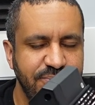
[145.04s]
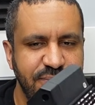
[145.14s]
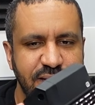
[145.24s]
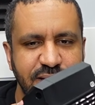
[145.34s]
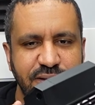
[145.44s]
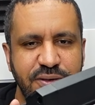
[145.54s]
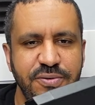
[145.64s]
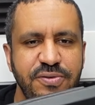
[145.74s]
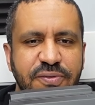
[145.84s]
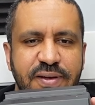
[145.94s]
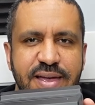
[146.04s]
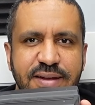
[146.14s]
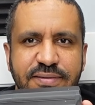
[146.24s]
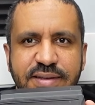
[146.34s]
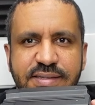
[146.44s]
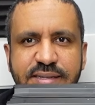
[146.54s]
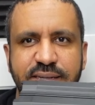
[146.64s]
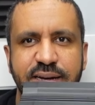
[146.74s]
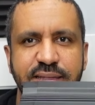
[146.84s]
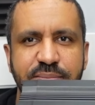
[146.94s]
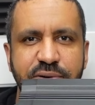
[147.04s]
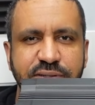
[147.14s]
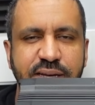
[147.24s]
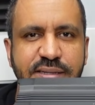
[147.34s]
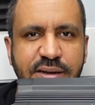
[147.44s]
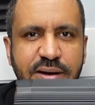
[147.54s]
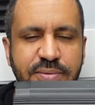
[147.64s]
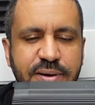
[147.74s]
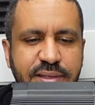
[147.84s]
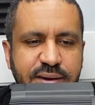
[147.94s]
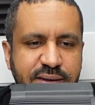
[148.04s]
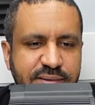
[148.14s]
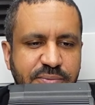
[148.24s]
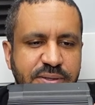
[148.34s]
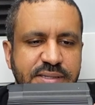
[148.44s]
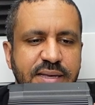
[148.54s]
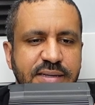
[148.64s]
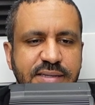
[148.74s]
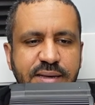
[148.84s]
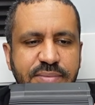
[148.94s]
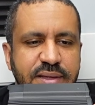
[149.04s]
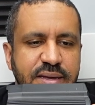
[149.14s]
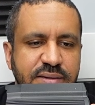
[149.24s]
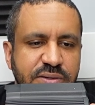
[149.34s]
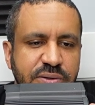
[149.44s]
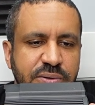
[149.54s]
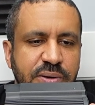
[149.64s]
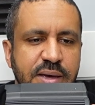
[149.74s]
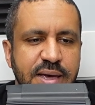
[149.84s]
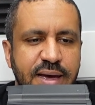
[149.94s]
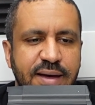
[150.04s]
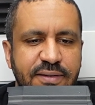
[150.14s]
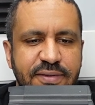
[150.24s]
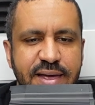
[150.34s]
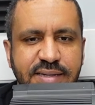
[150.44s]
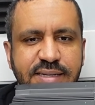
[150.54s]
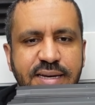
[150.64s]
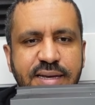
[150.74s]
not a huge fan of this design that Moza has gone with, and I would say the same thing to Fanatec.